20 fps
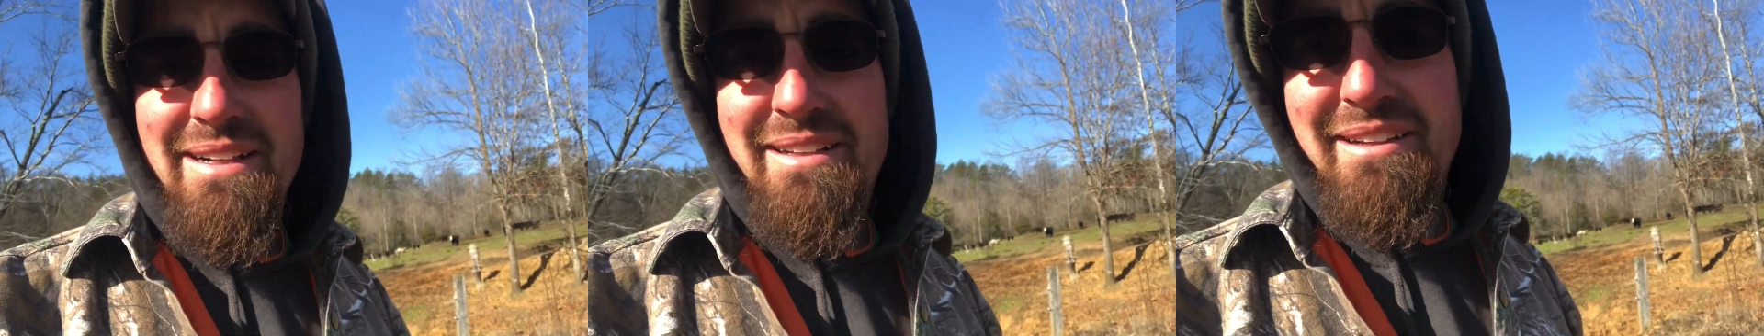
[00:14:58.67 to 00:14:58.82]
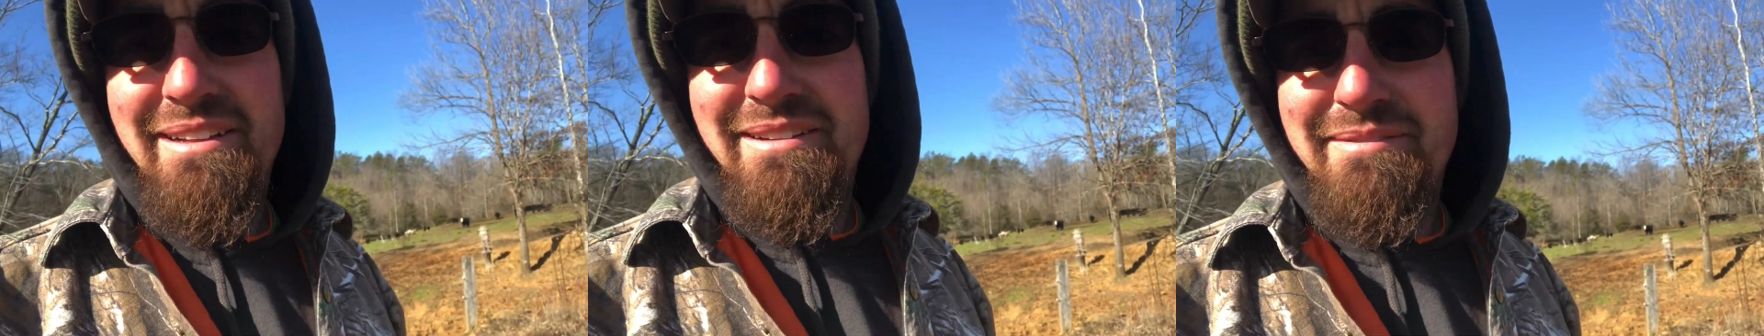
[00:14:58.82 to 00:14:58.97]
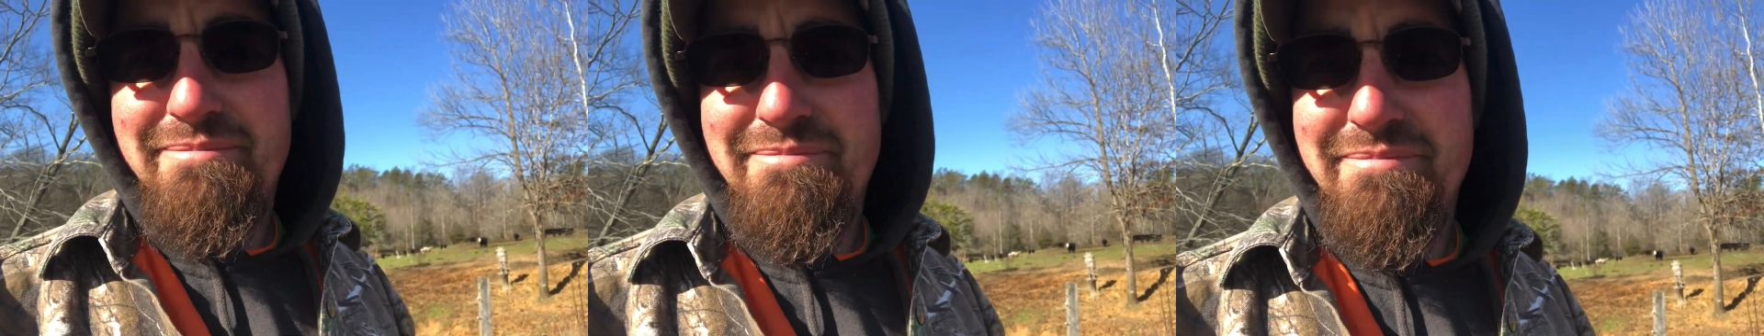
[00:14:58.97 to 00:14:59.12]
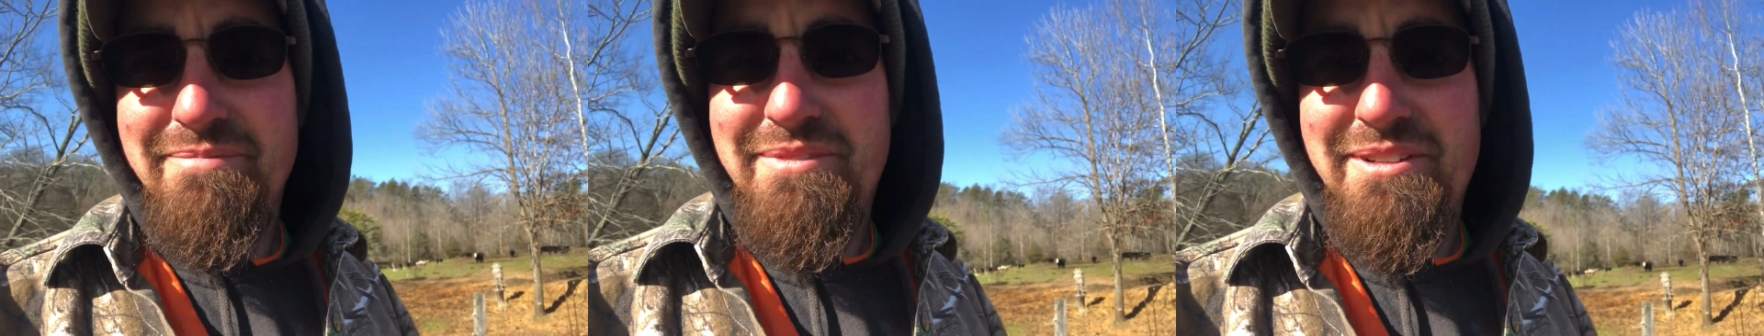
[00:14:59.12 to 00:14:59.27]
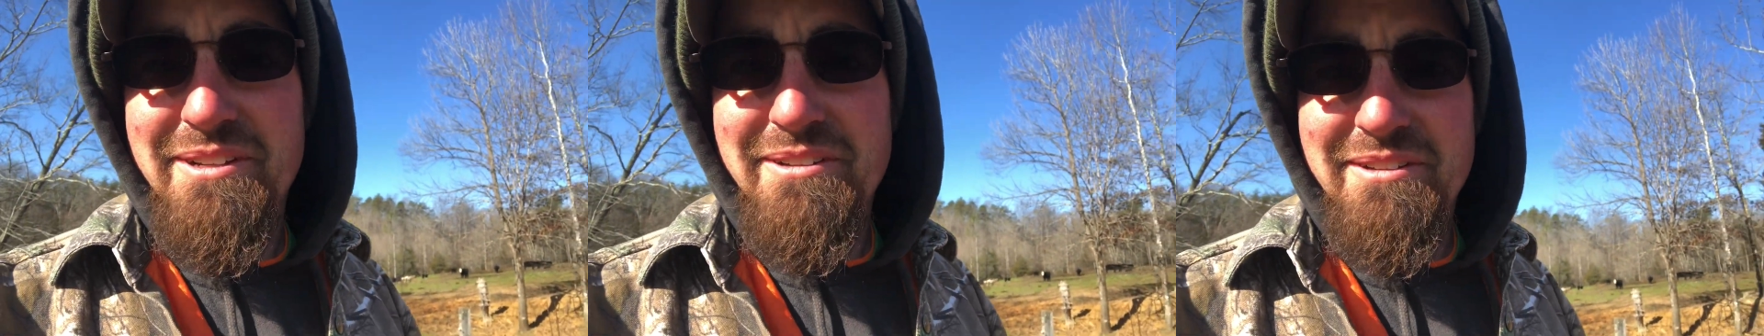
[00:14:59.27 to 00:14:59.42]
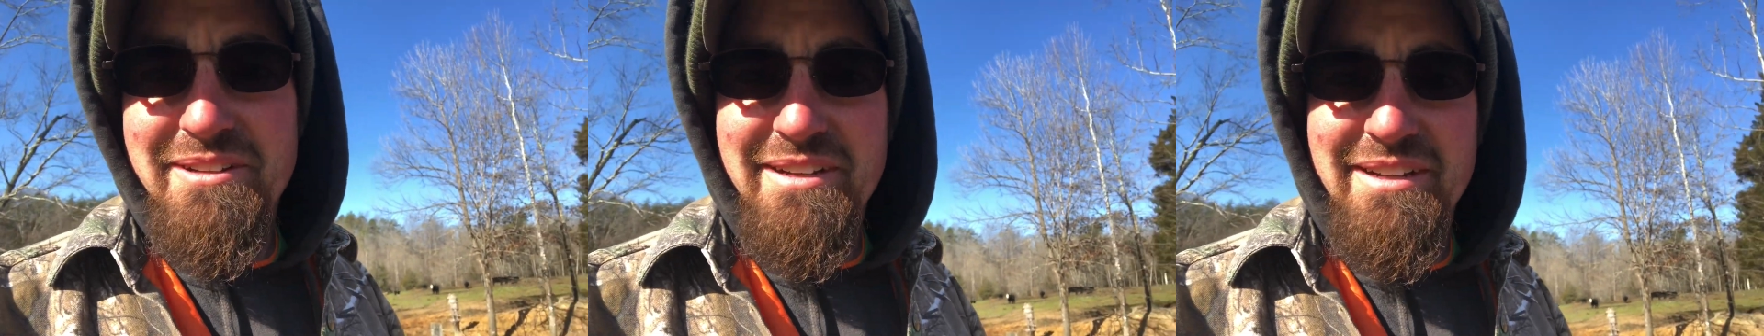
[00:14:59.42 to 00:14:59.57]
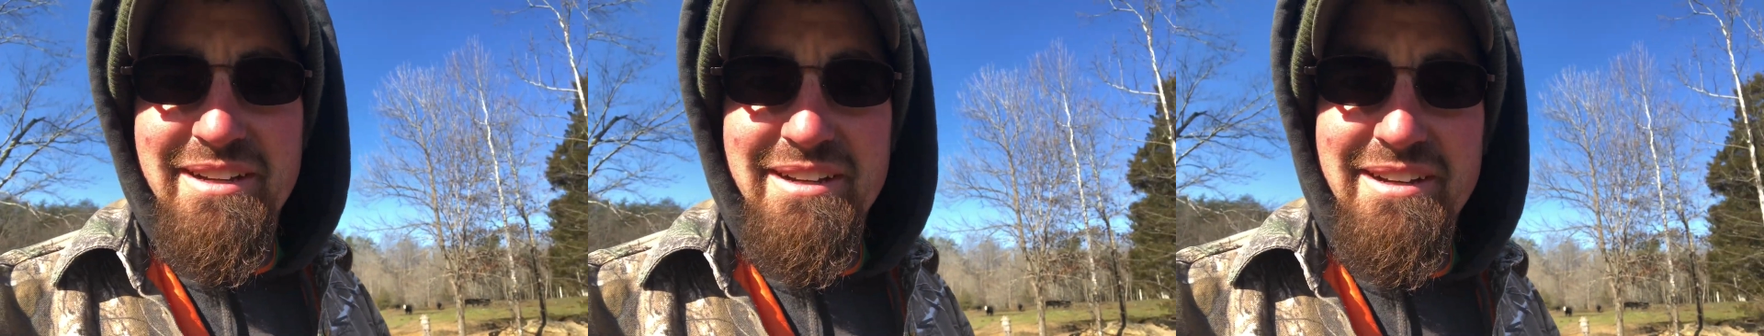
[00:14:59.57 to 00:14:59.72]
to
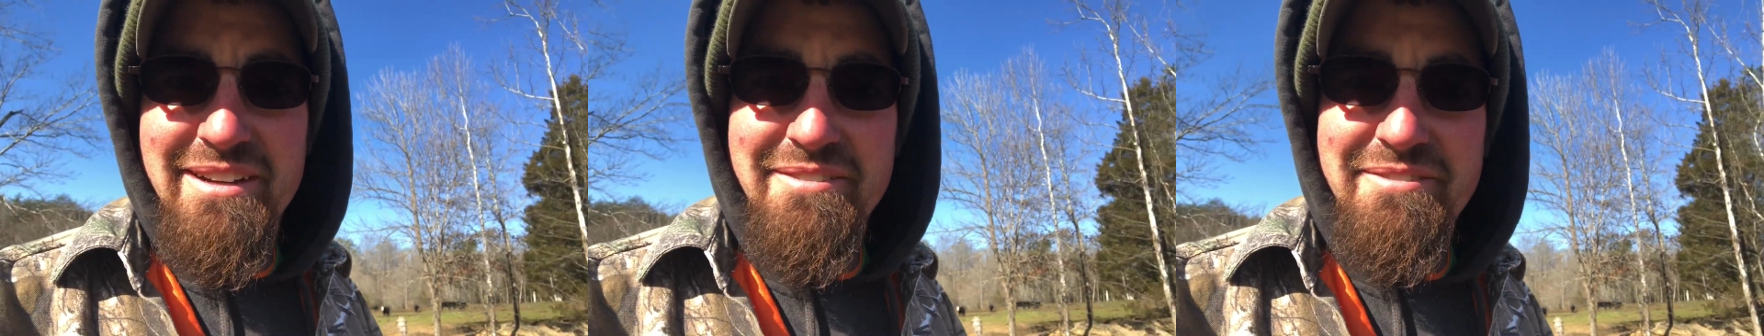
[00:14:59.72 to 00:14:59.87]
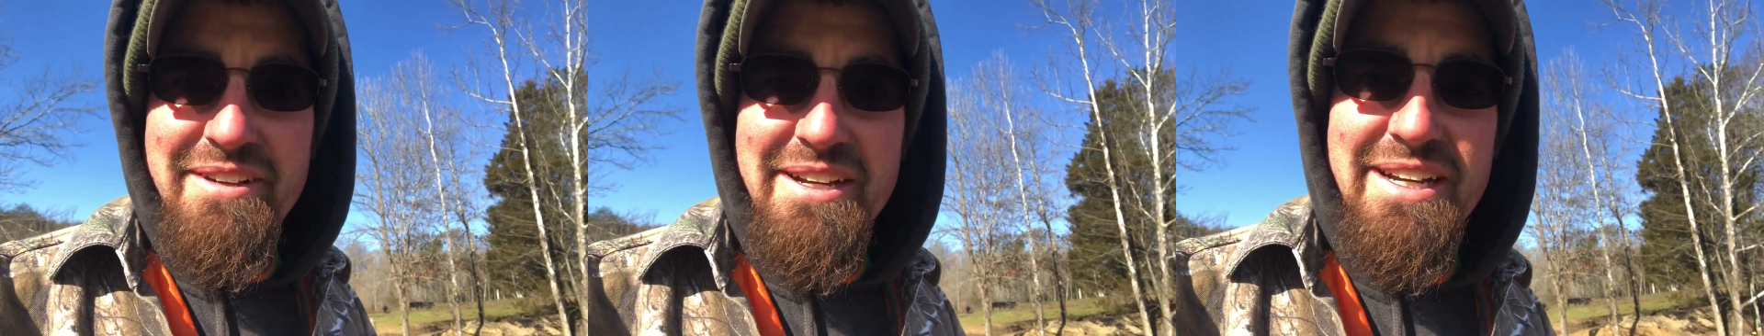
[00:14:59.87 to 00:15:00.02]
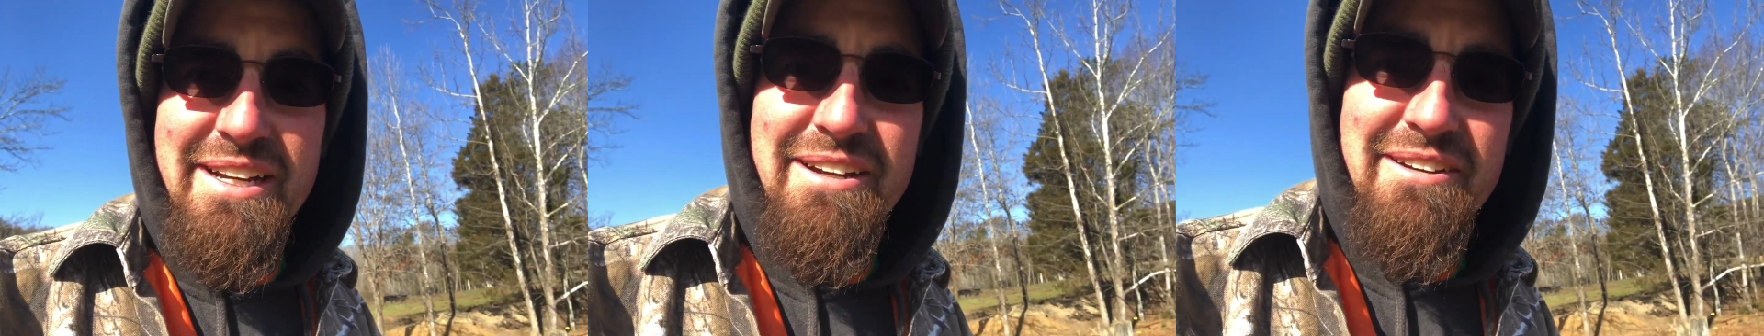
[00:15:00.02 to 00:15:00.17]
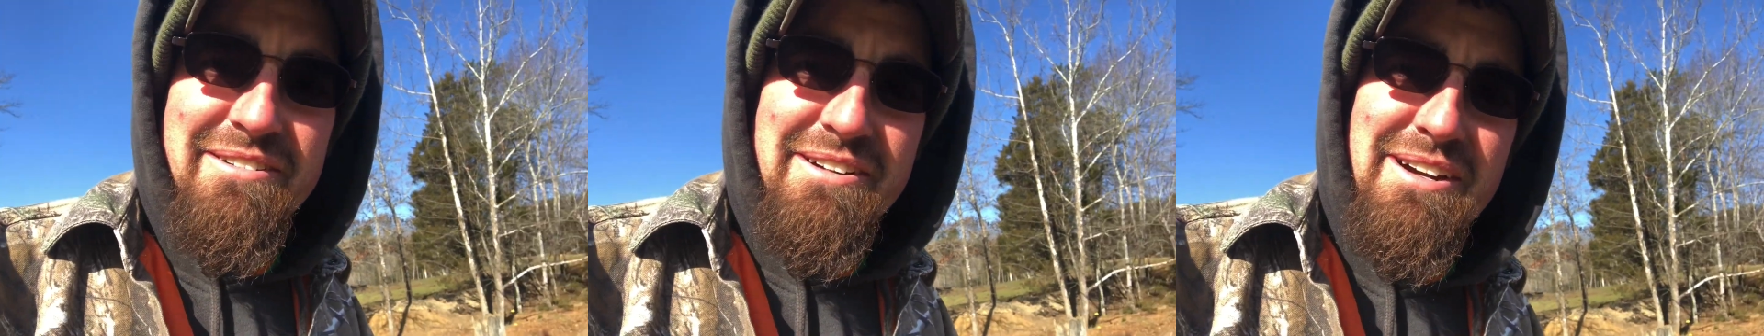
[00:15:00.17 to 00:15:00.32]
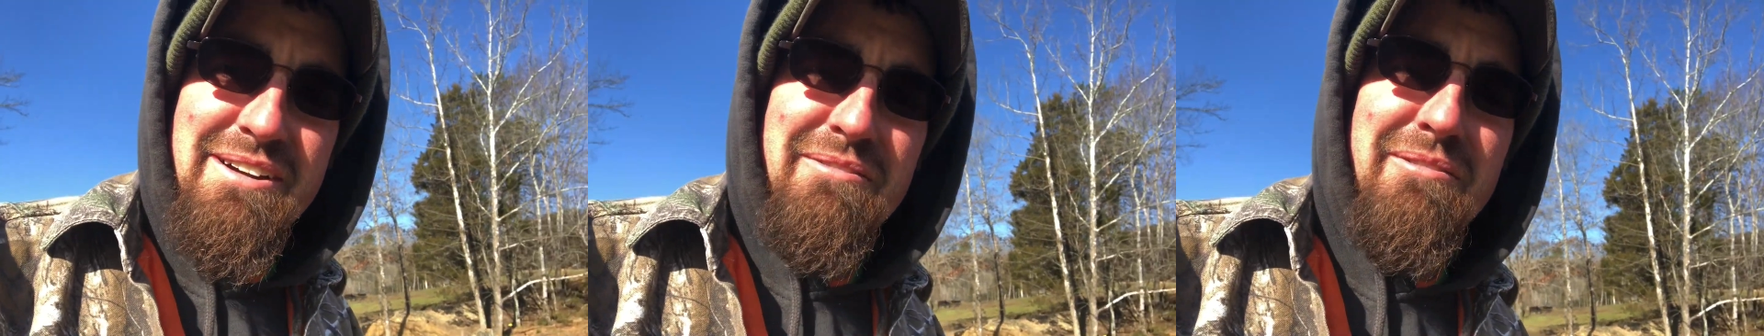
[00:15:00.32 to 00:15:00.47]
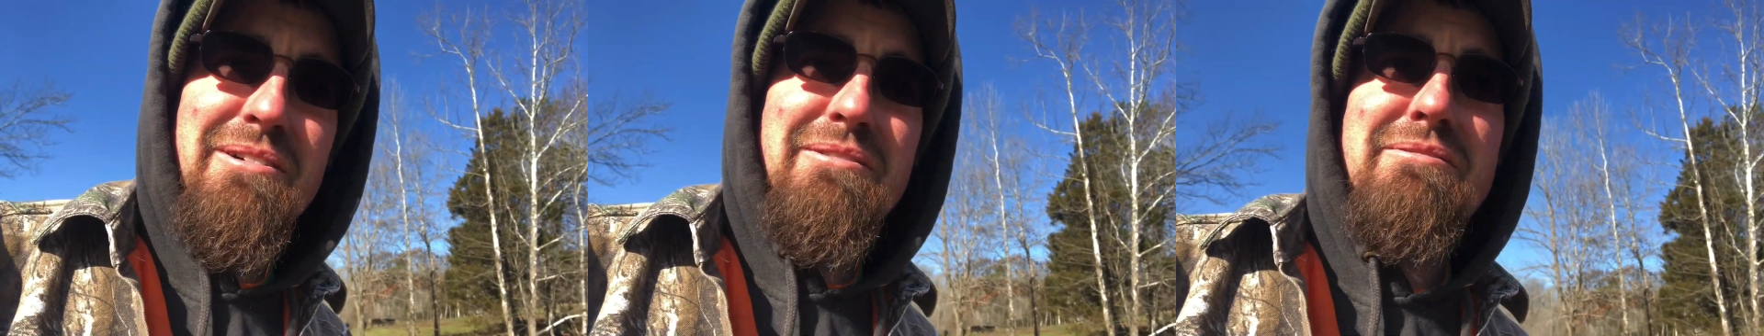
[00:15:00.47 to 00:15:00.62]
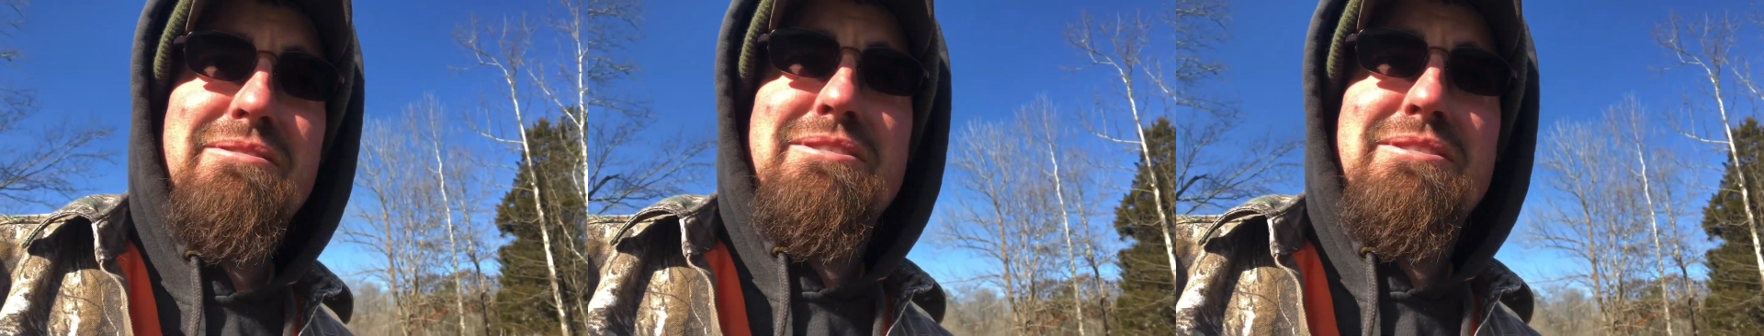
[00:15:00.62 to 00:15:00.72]
the video here, what we're